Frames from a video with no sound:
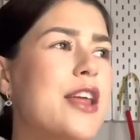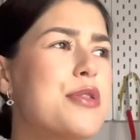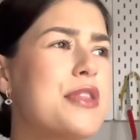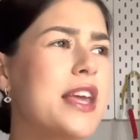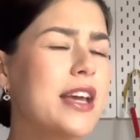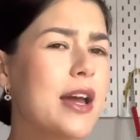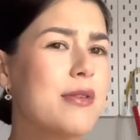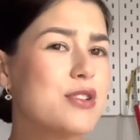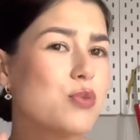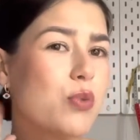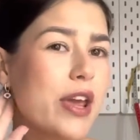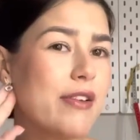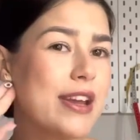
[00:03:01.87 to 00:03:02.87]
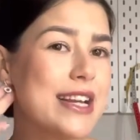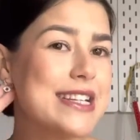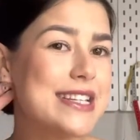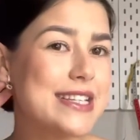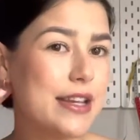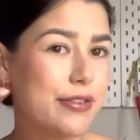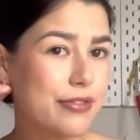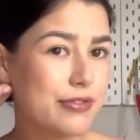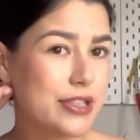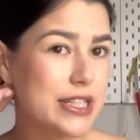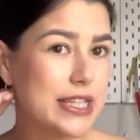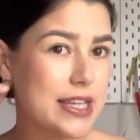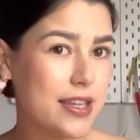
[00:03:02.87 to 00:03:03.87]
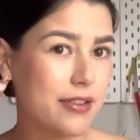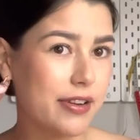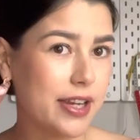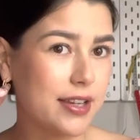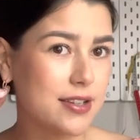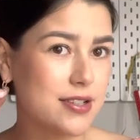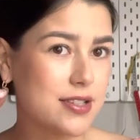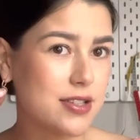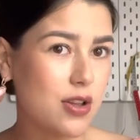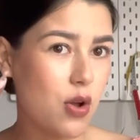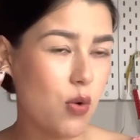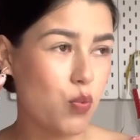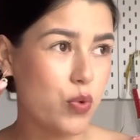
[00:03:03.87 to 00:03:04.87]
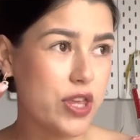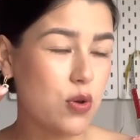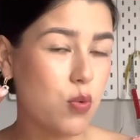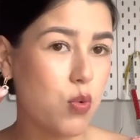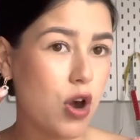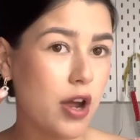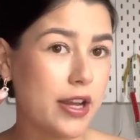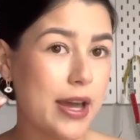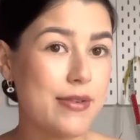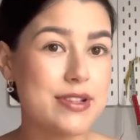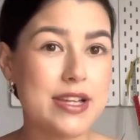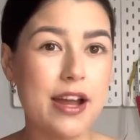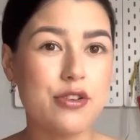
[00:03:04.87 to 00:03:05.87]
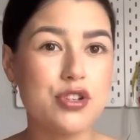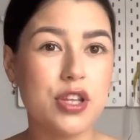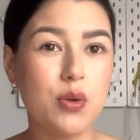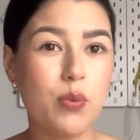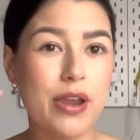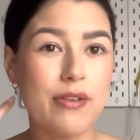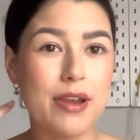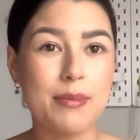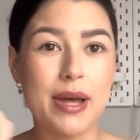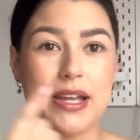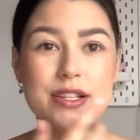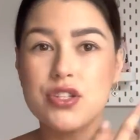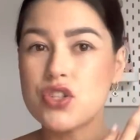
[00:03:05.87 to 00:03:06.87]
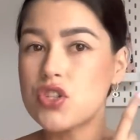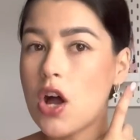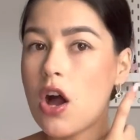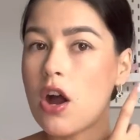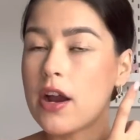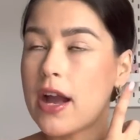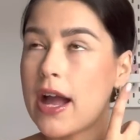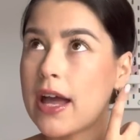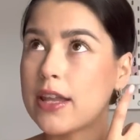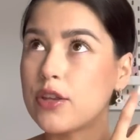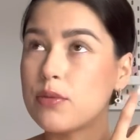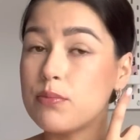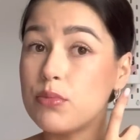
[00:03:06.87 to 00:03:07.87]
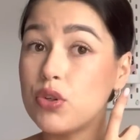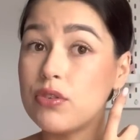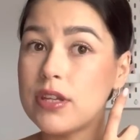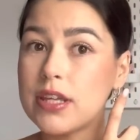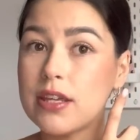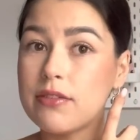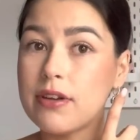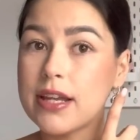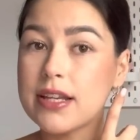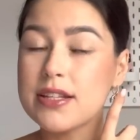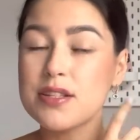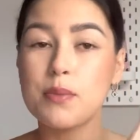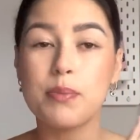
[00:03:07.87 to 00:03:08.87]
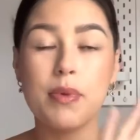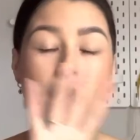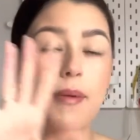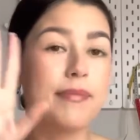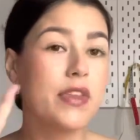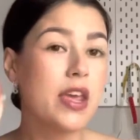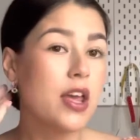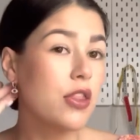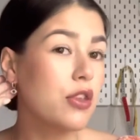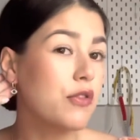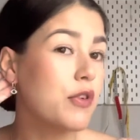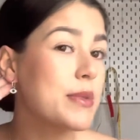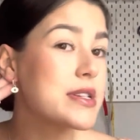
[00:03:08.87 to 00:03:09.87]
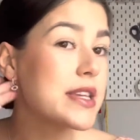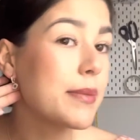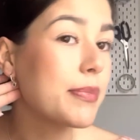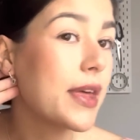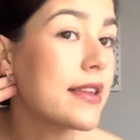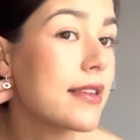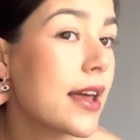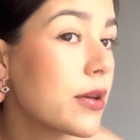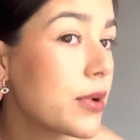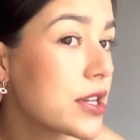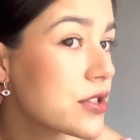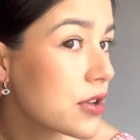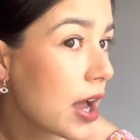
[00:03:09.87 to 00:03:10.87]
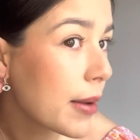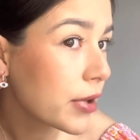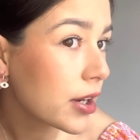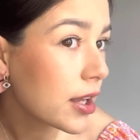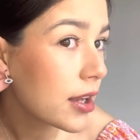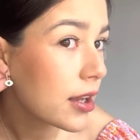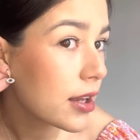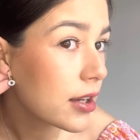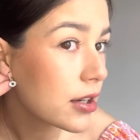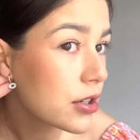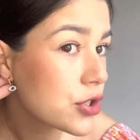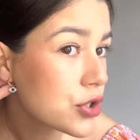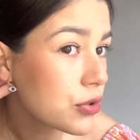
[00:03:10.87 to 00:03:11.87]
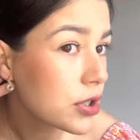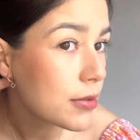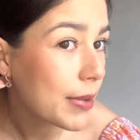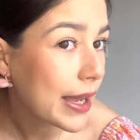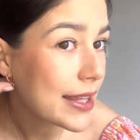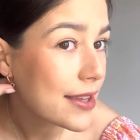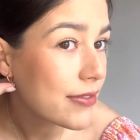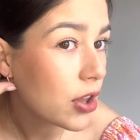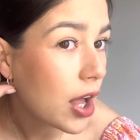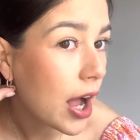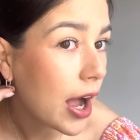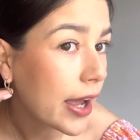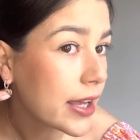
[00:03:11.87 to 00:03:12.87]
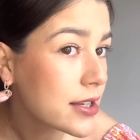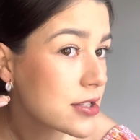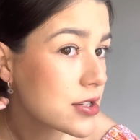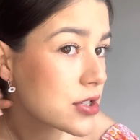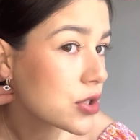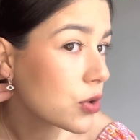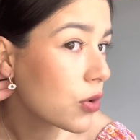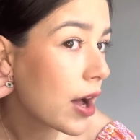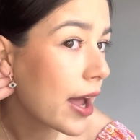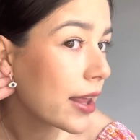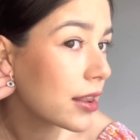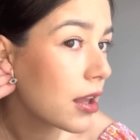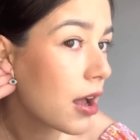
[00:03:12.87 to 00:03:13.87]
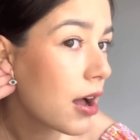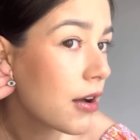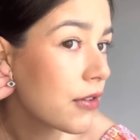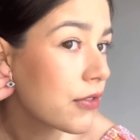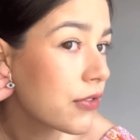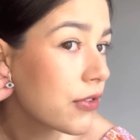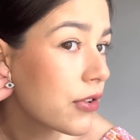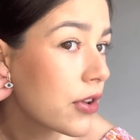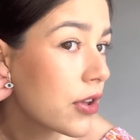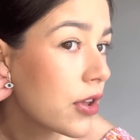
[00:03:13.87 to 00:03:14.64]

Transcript: think I was wearing different earrings on week one. I was actually wearing my star and moon earrings, but they're from the same place anyway. So I'm gonna show you my evil eyes. So I love